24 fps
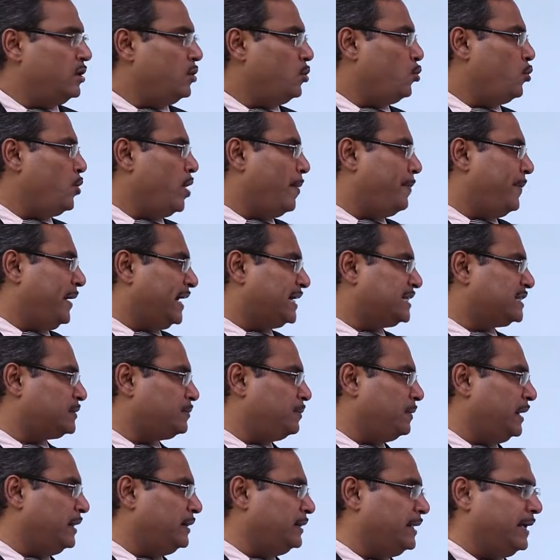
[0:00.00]
We have
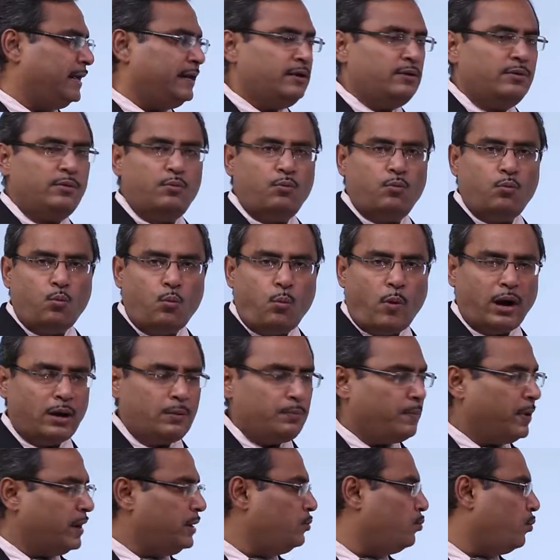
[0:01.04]
explained them
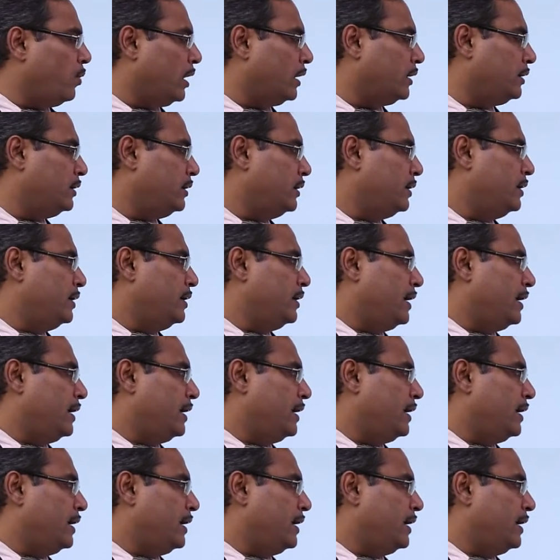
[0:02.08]
one by one